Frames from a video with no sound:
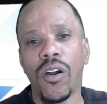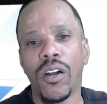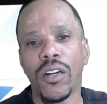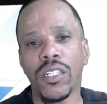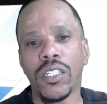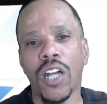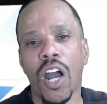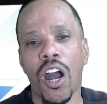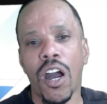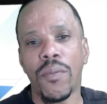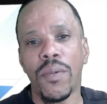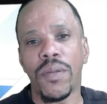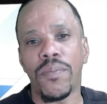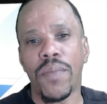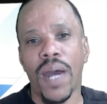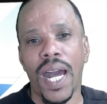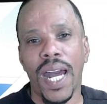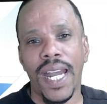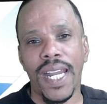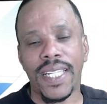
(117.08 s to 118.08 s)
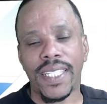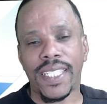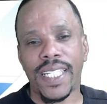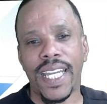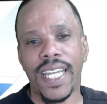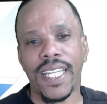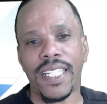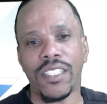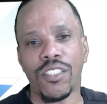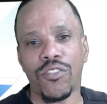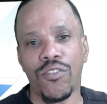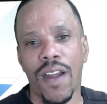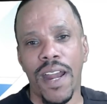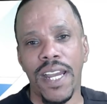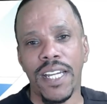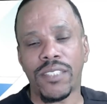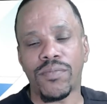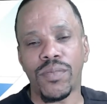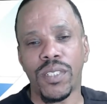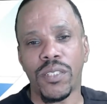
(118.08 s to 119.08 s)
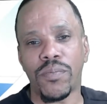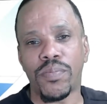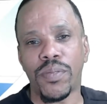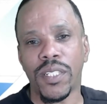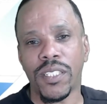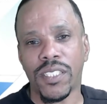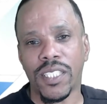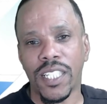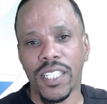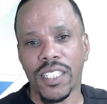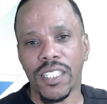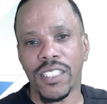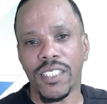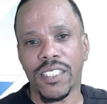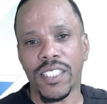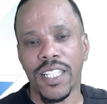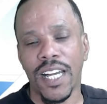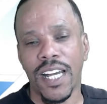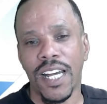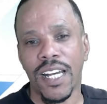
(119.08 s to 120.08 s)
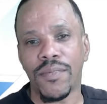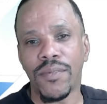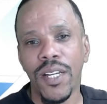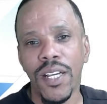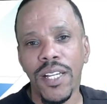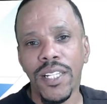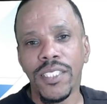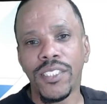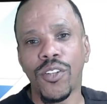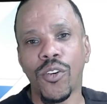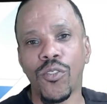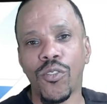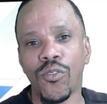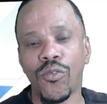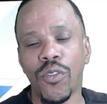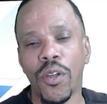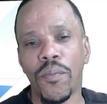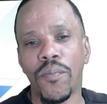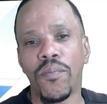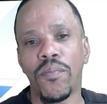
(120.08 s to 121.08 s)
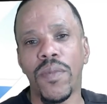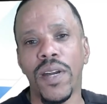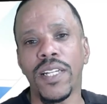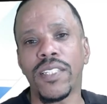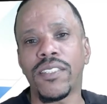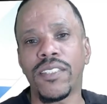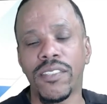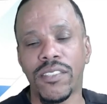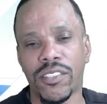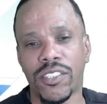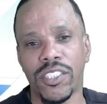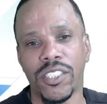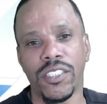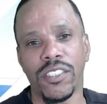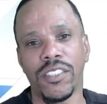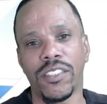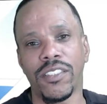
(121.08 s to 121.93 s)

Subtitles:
common mind can't grasp at a particular time. So the messenger,